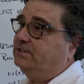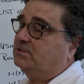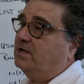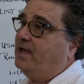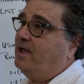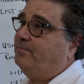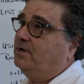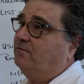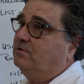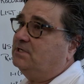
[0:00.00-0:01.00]
It's going to happen
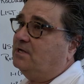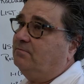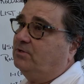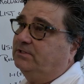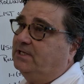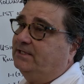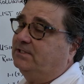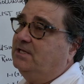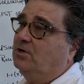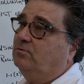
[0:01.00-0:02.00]
every time because that's
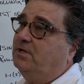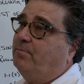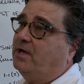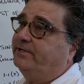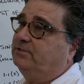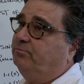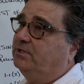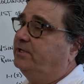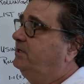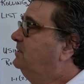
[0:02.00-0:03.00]
the only
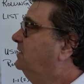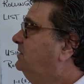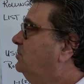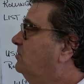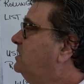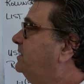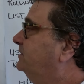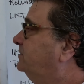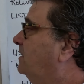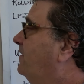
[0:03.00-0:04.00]
possibility that there
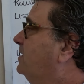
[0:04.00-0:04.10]
is.